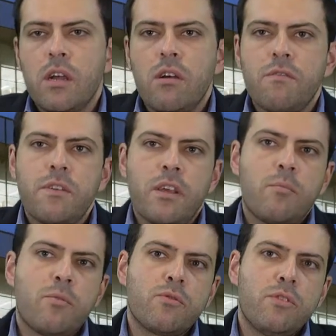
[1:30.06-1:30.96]
of the
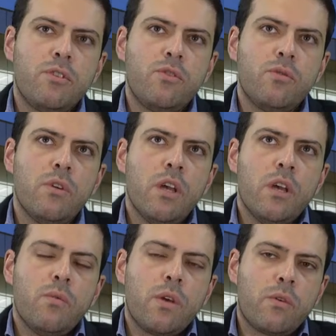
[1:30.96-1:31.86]
adipose tissue,
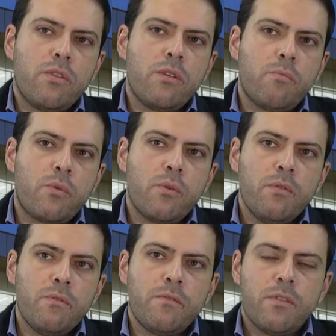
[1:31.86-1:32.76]
we could
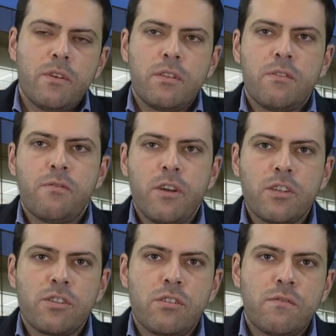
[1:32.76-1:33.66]
improve the
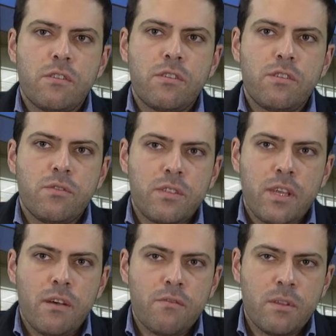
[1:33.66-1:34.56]
function of the tissue
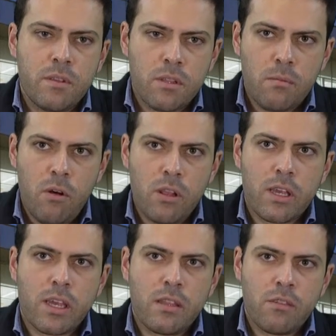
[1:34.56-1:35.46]
itself, the
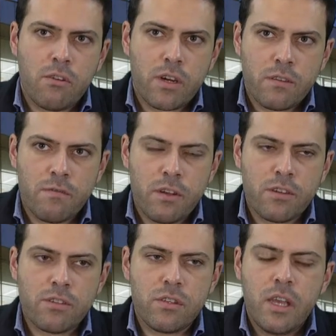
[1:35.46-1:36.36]
metabolic and endocrine
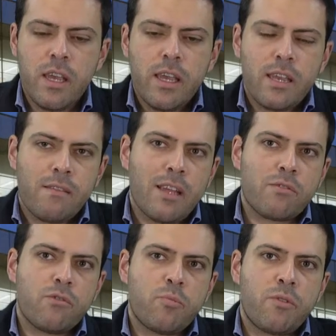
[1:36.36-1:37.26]
function, and
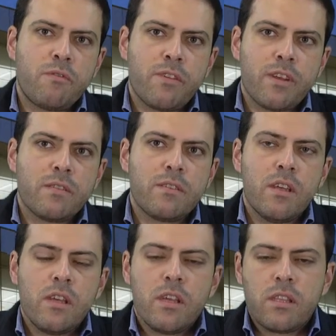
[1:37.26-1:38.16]
that could prevent
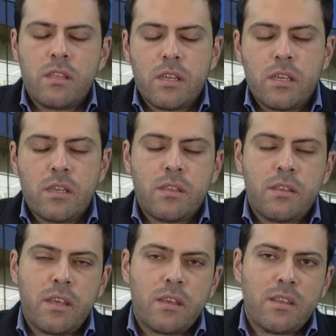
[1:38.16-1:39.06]

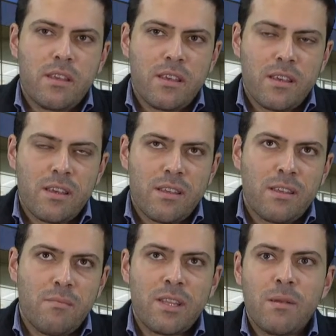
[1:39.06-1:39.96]

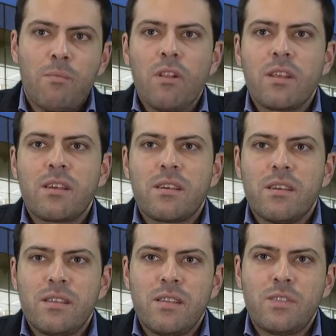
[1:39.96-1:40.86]
the metabolic
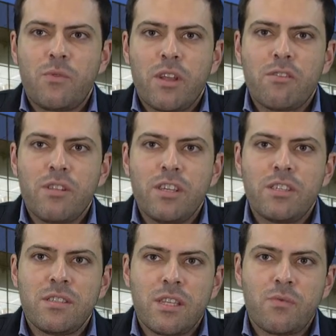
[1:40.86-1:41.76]

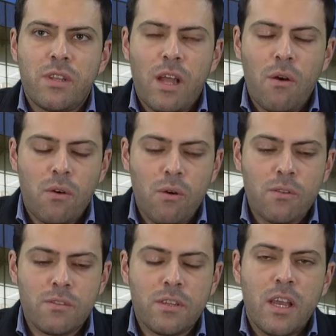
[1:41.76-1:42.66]
dysregulation that we now call